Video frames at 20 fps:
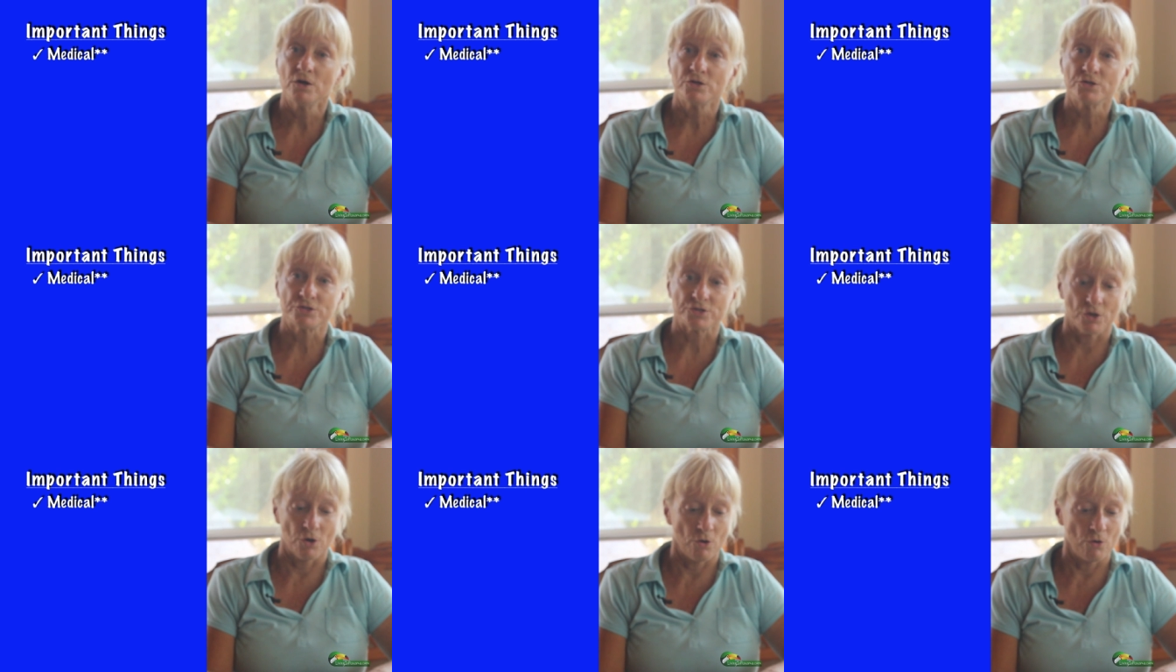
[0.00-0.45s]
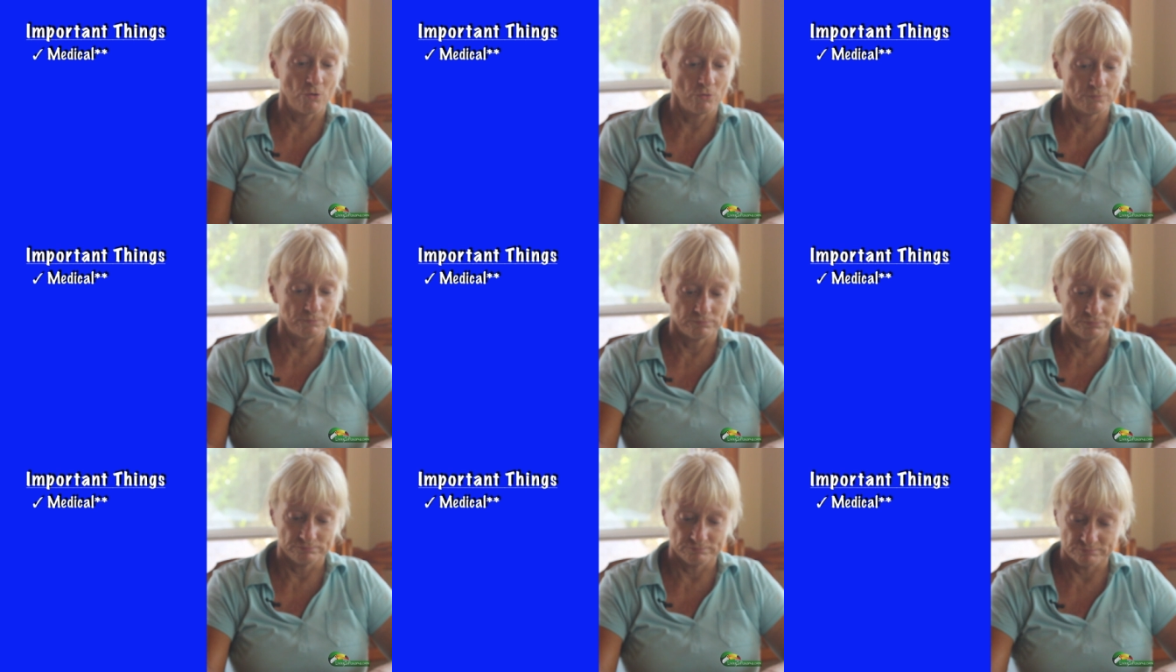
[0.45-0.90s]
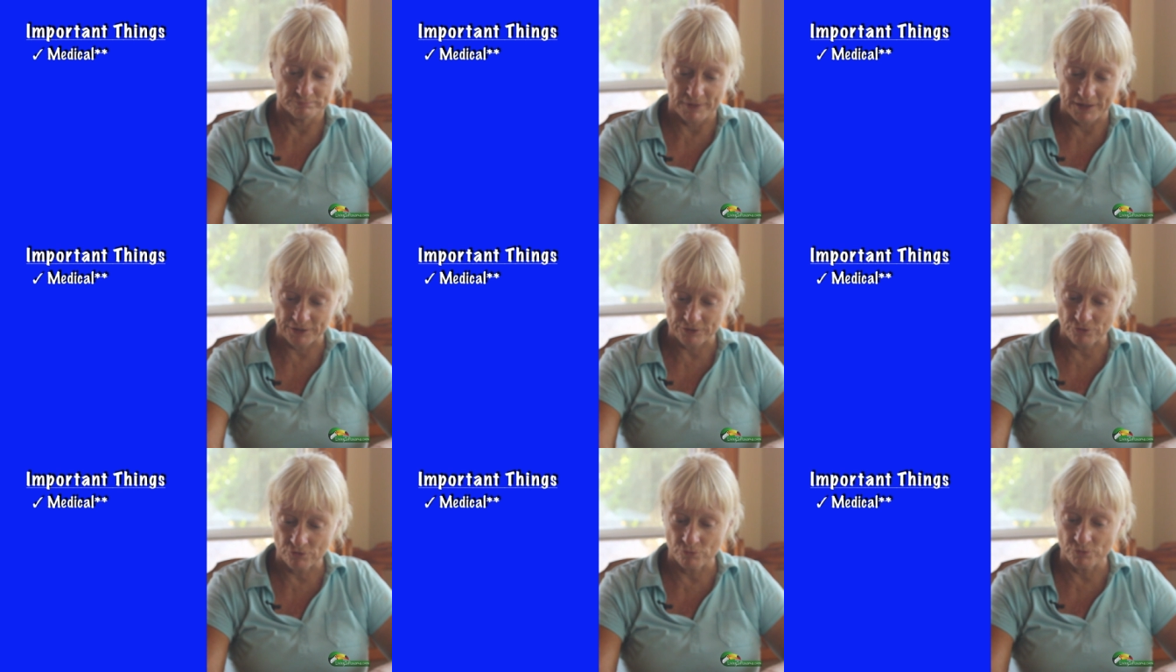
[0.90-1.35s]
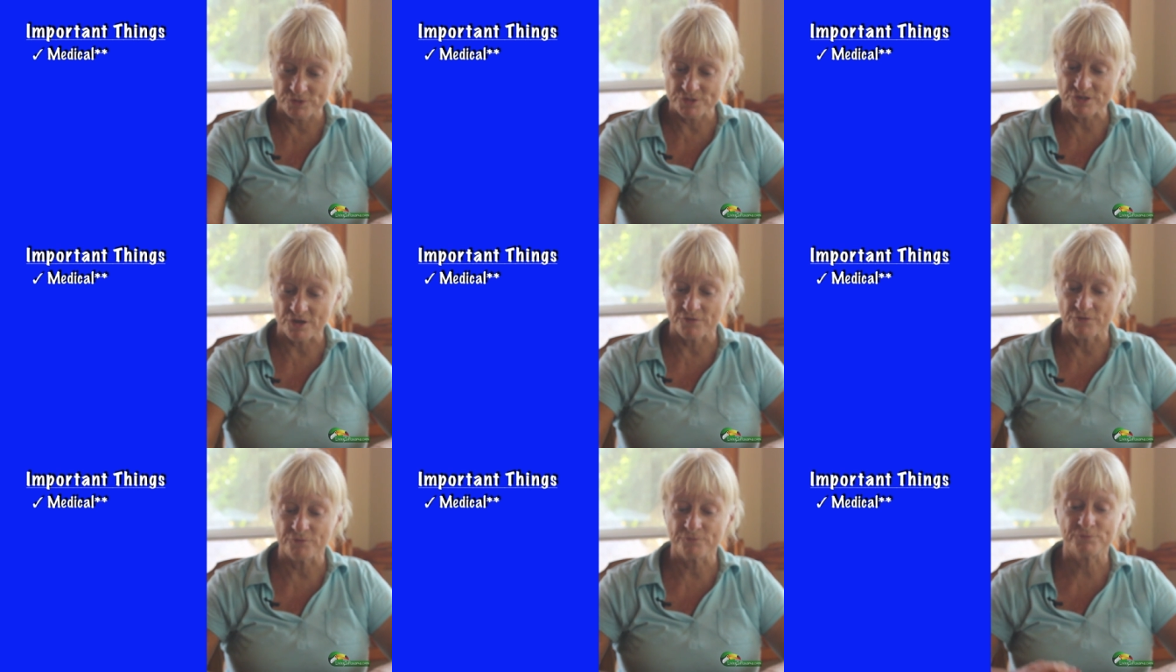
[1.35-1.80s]
So medical was
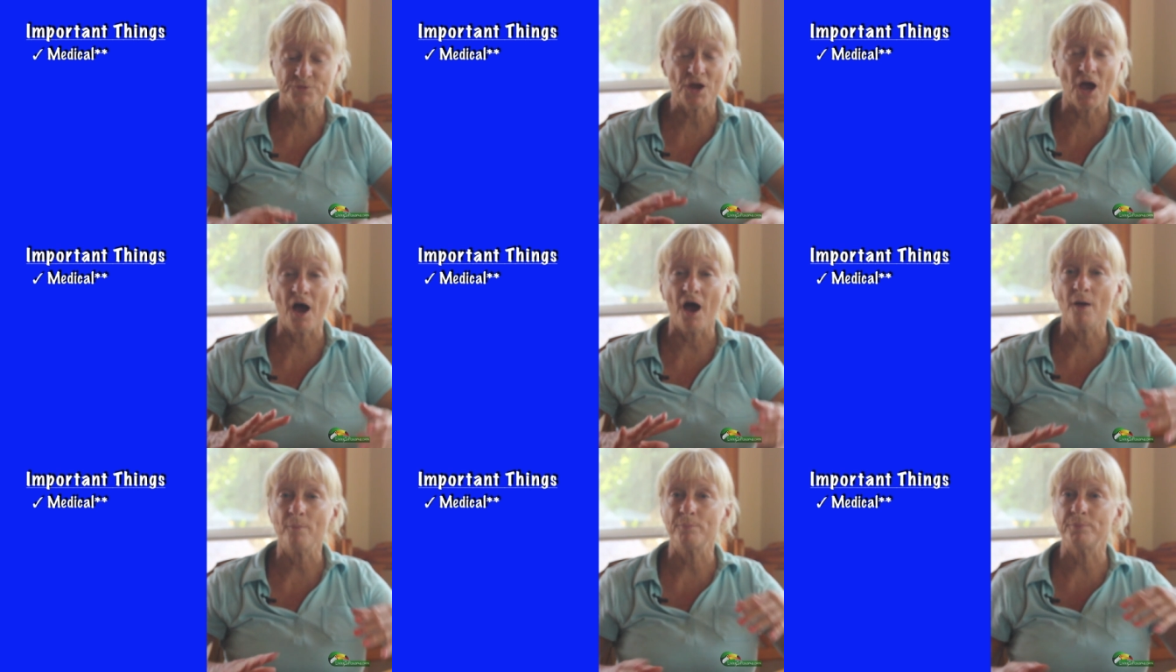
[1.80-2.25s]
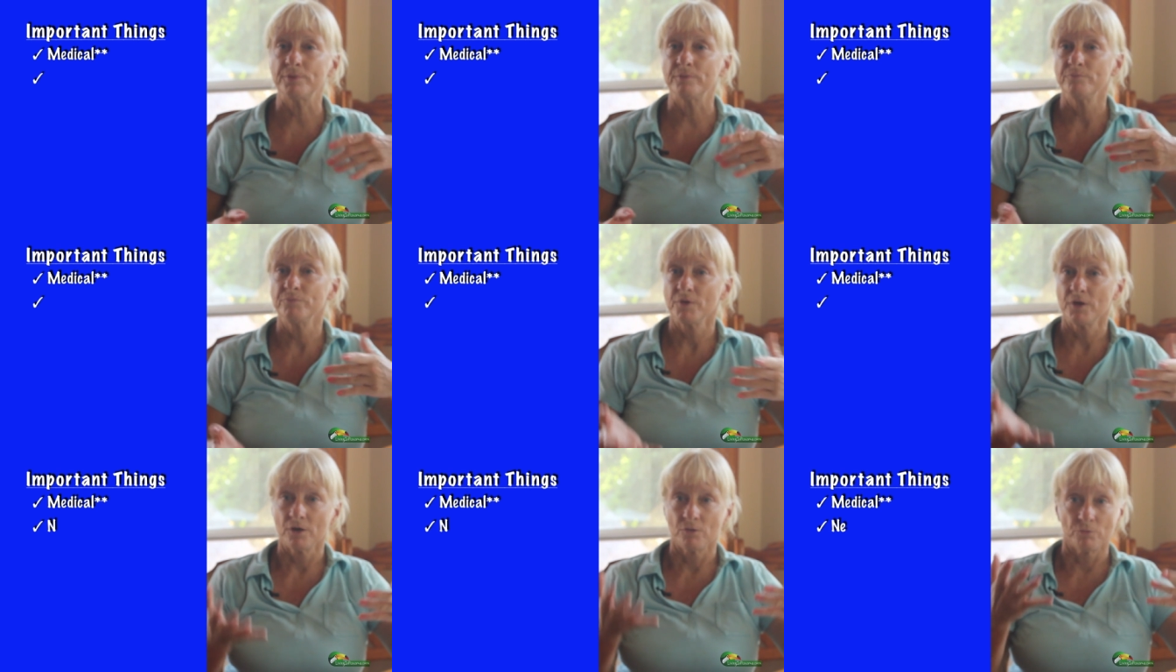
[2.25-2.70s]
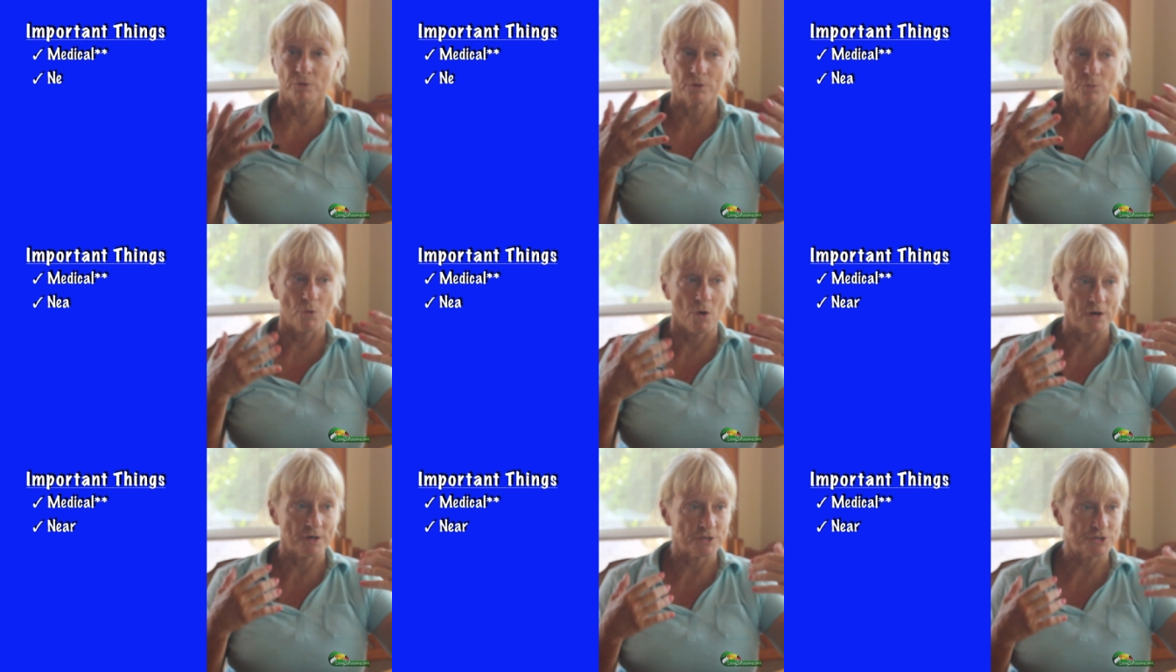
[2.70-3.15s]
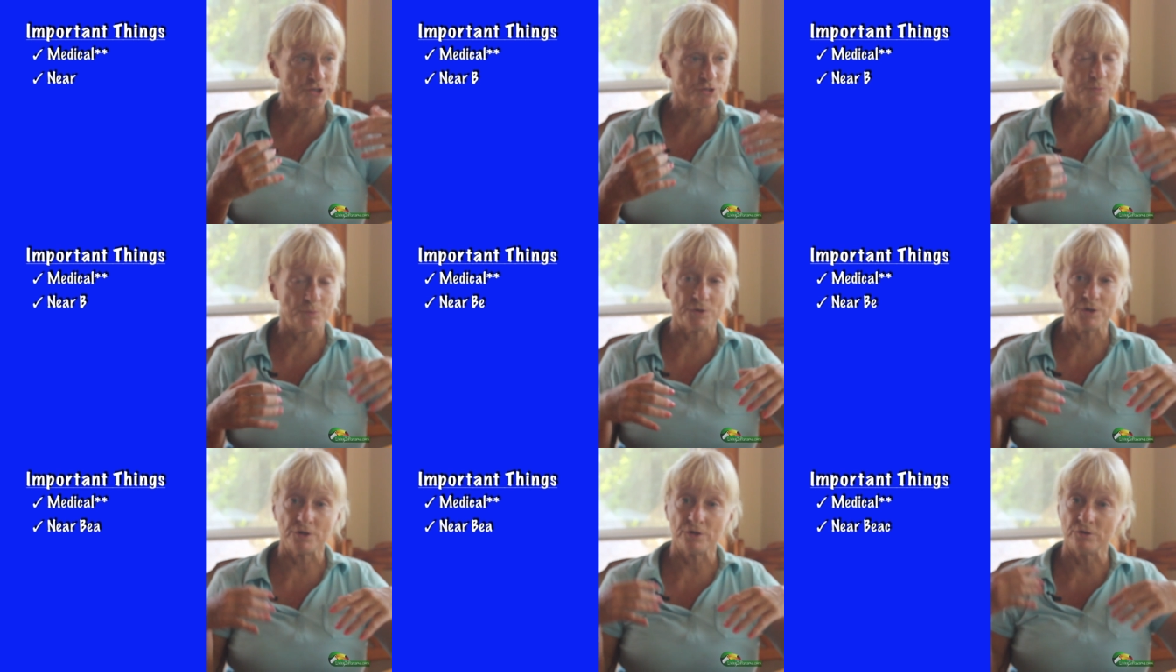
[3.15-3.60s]
on the top, we wanted to
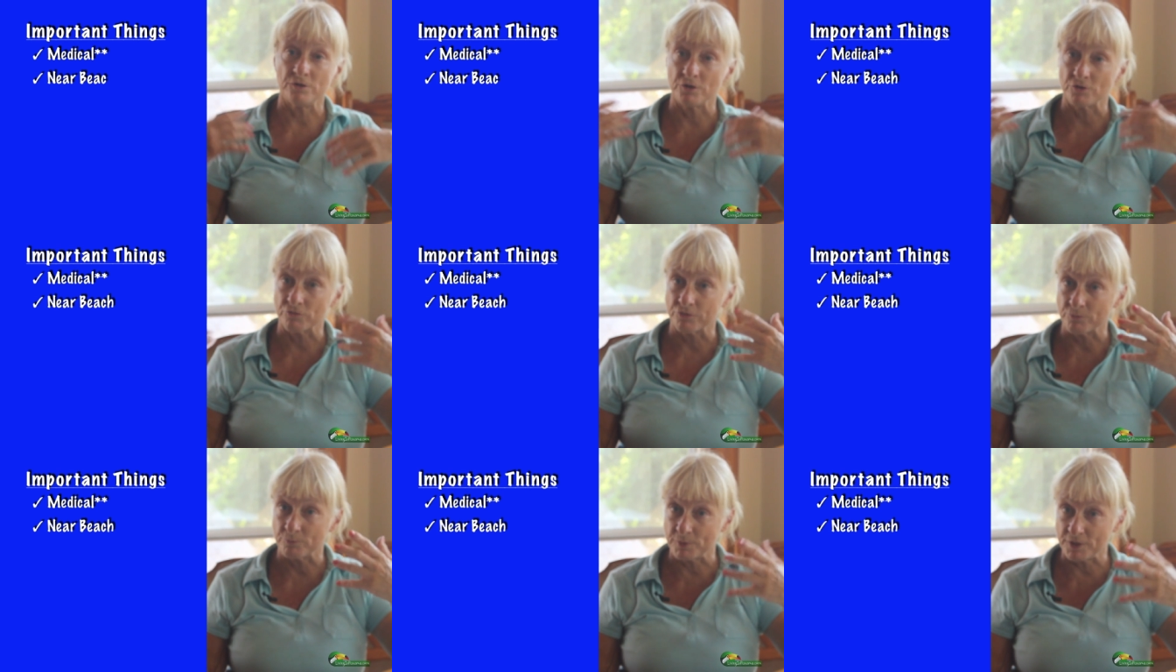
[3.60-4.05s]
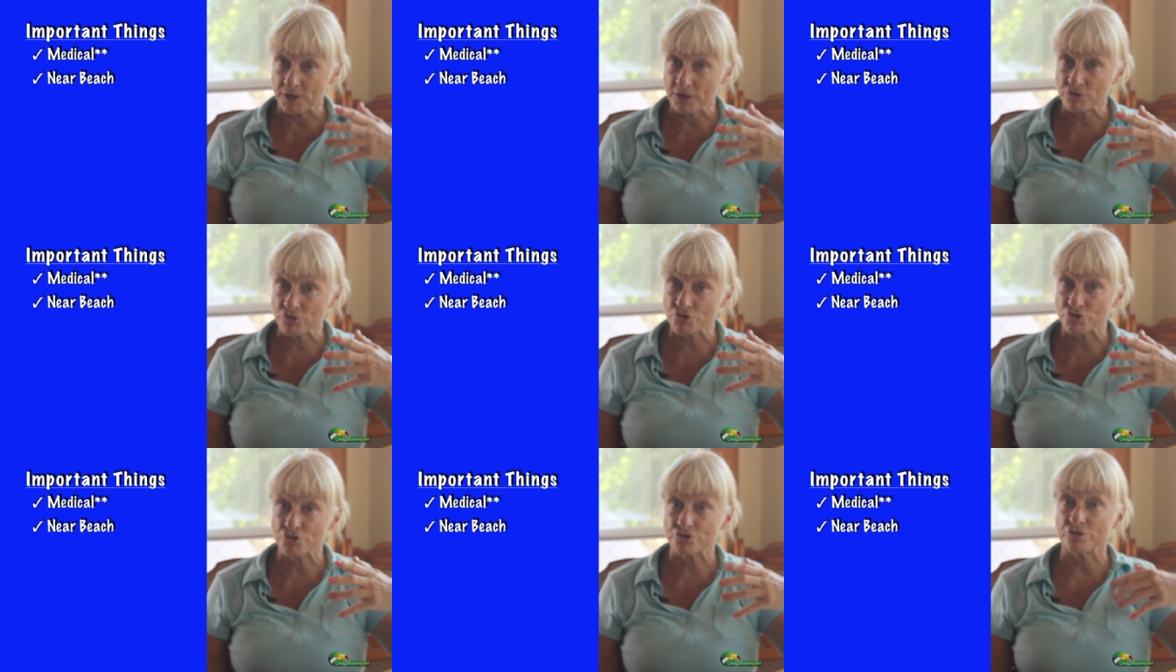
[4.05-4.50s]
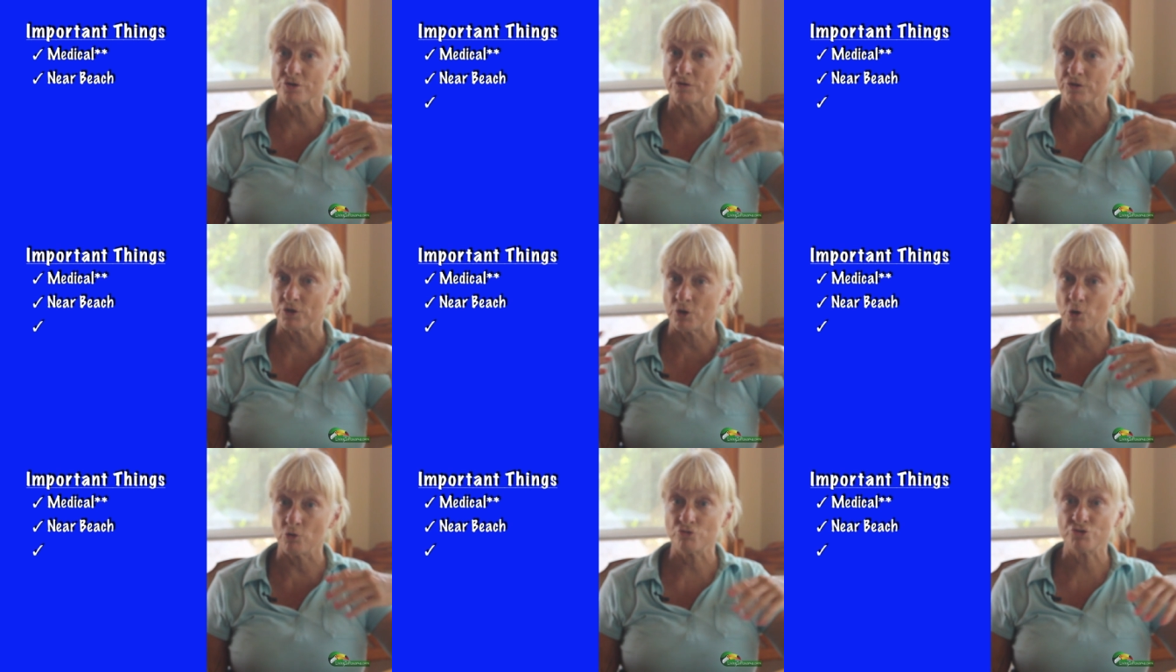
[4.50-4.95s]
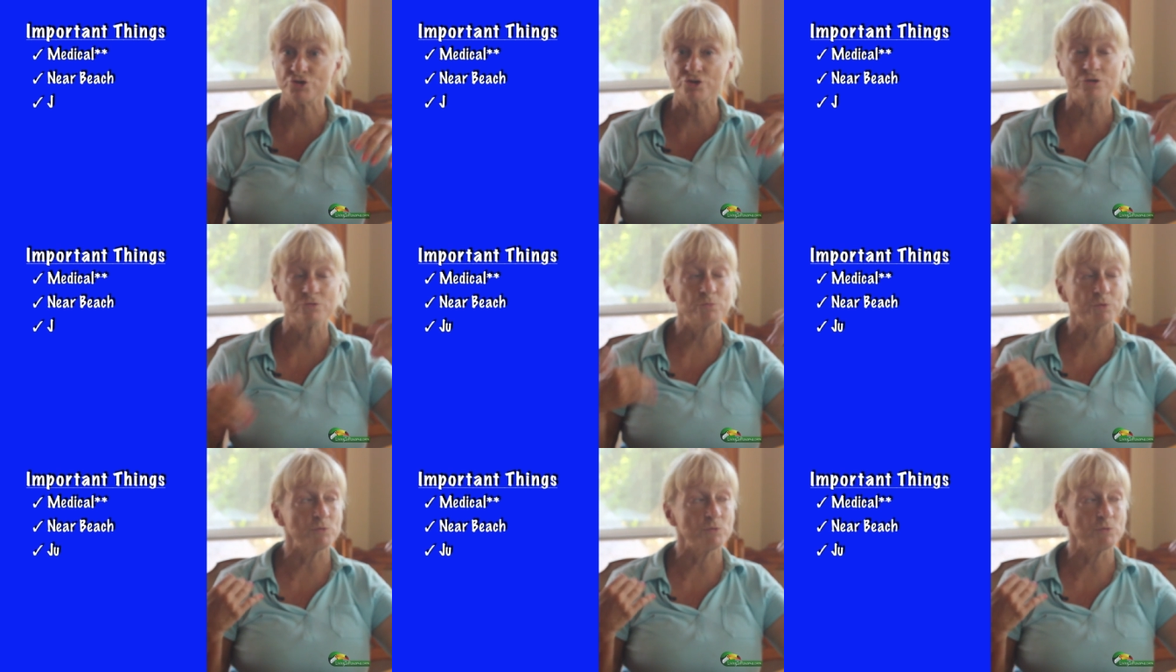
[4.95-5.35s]
be near the beach, near the ocean.